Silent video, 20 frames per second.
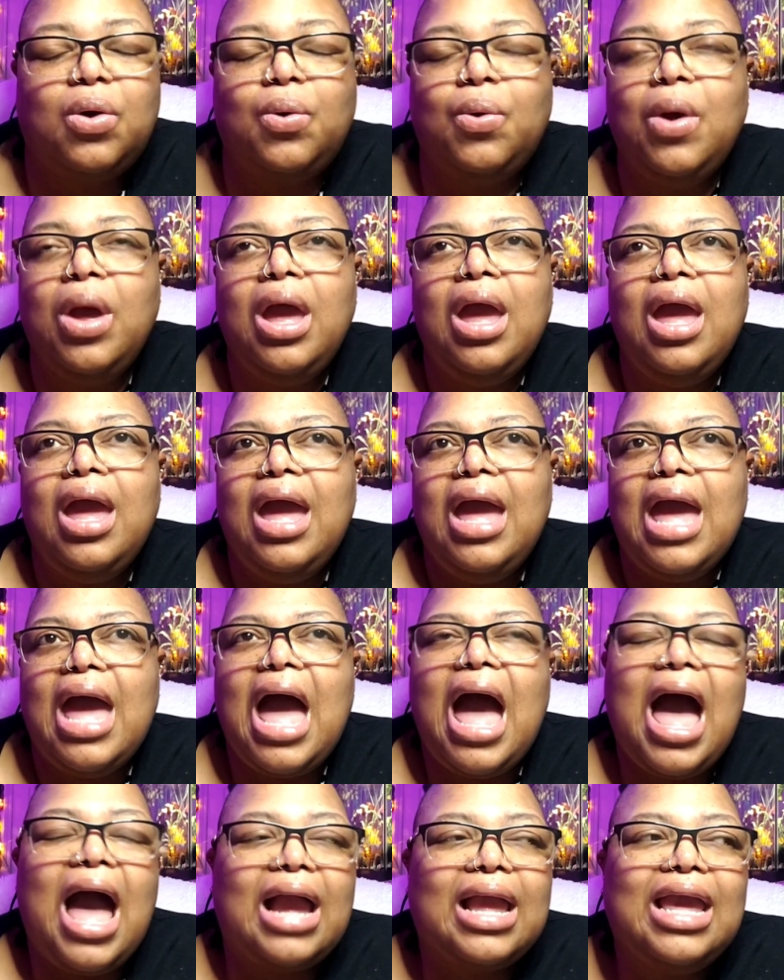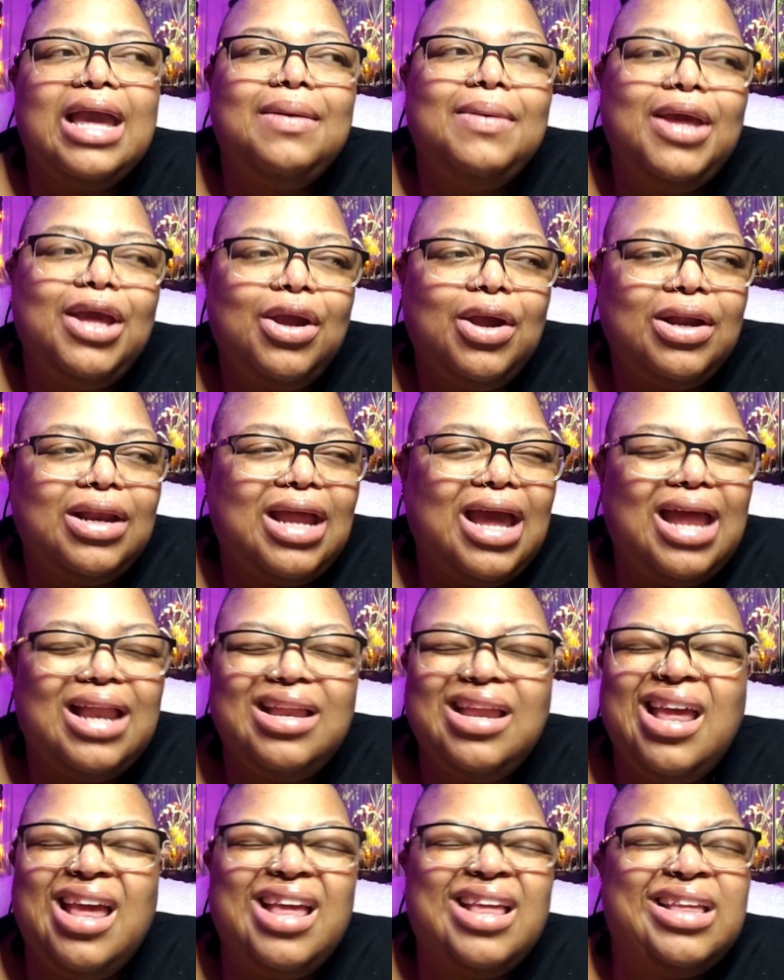So I keep hearing
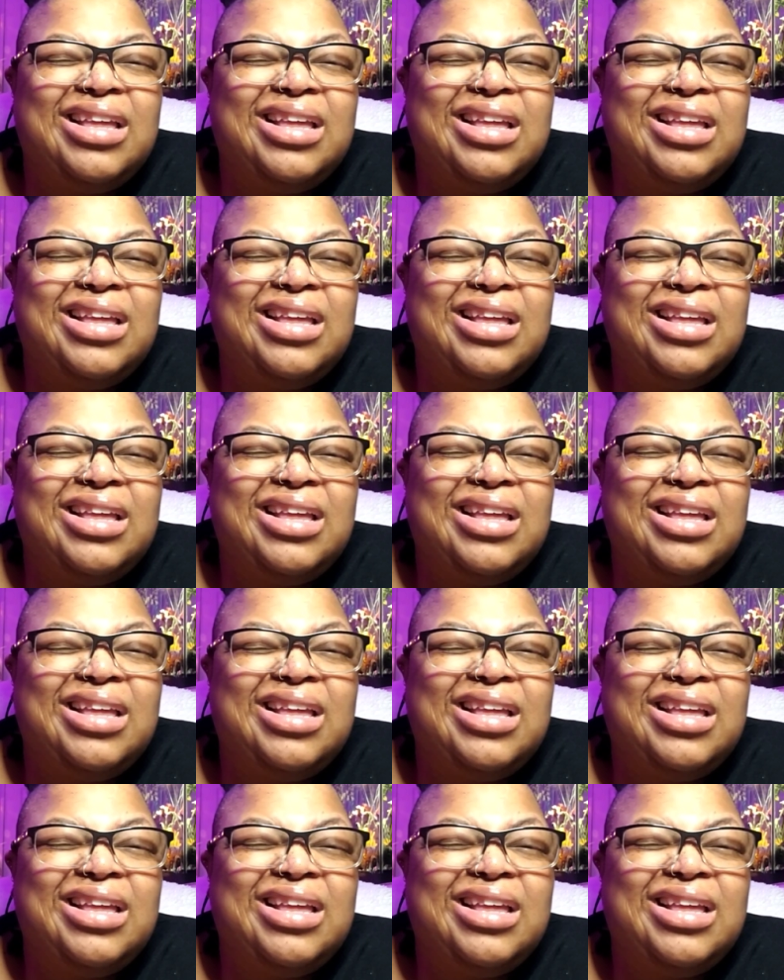that.